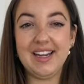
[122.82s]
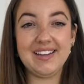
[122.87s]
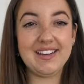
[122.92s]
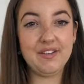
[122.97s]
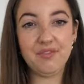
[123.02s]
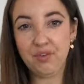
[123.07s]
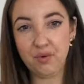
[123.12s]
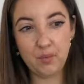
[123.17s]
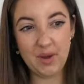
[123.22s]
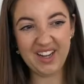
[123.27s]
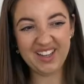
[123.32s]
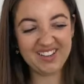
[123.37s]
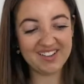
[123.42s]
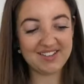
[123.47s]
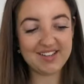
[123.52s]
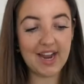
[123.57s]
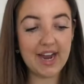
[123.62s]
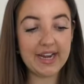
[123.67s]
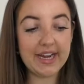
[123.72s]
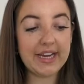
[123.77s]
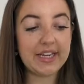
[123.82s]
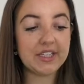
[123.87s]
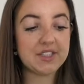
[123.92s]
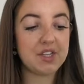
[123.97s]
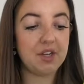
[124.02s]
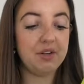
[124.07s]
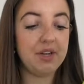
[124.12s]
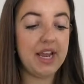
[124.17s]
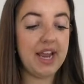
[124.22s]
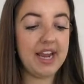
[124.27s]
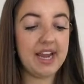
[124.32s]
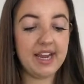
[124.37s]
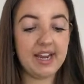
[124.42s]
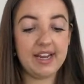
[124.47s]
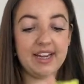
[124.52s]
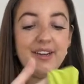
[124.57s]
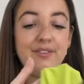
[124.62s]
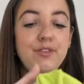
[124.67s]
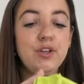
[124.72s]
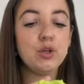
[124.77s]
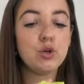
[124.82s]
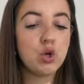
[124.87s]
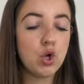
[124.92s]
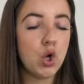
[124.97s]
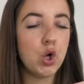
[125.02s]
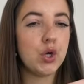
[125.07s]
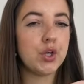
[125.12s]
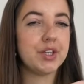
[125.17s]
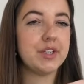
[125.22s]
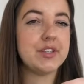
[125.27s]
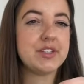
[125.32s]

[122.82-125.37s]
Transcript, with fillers: a different way to tie it. So yeah, if you could,